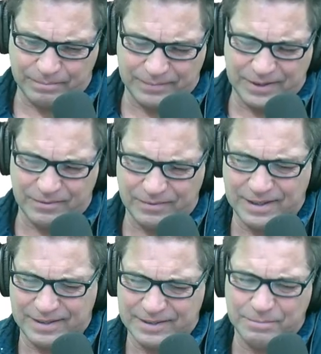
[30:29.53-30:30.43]
you know,
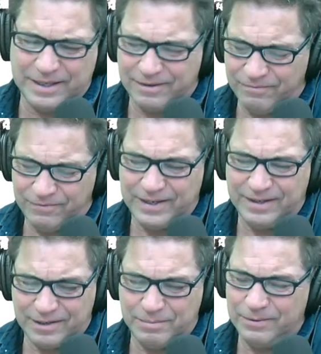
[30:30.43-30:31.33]
because it'd be
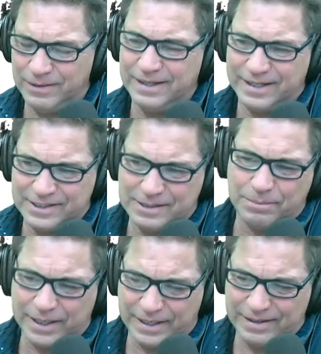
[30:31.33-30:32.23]
convenient. It'd be really nice to
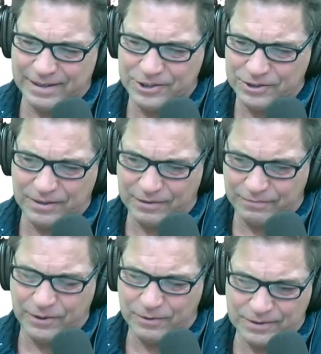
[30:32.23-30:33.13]
buy a chunk of,
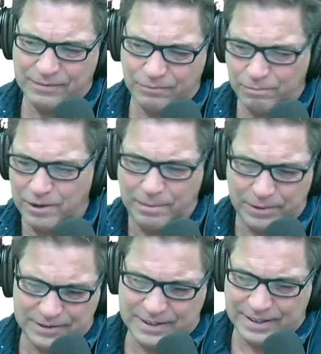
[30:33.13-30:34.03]
you know, several
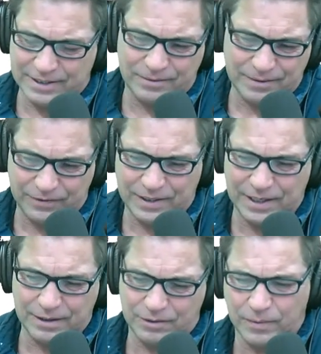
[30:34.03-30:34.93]
properties together if you
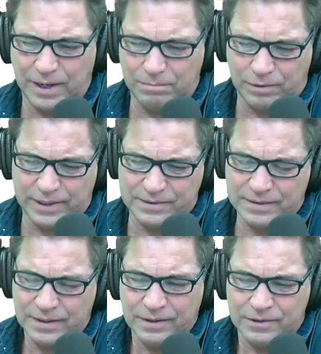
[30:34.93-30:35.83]
get it at the right price.
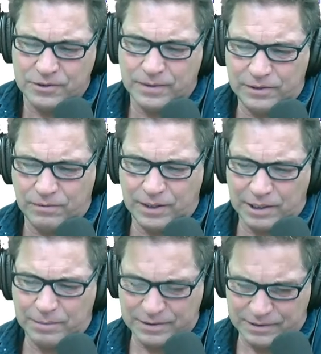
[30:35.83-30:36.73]
So I do think
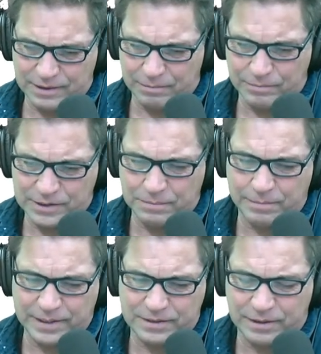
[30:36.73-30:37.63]
about selling some of
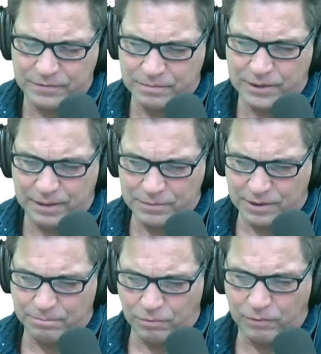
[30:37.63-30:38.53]
my stuff sometimes in
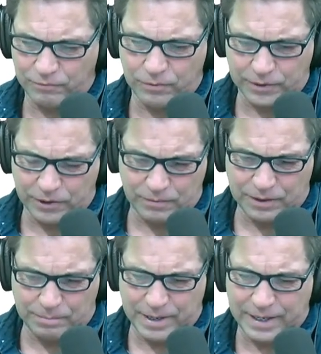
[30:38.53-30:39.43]
a portfolio,
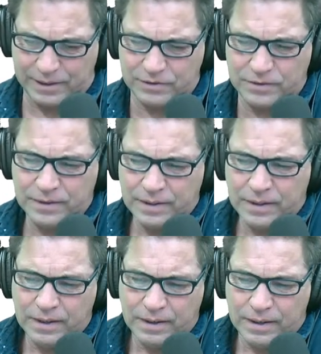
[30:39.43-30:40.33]
in a package.
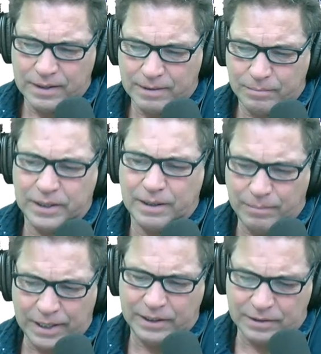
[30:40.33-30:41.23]
Um, but yeah,
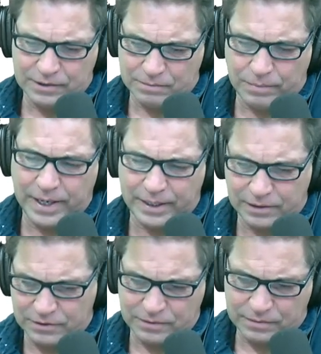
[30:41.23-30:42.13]
Manny does in
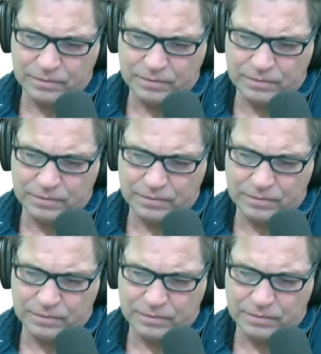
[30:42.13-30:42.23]
package,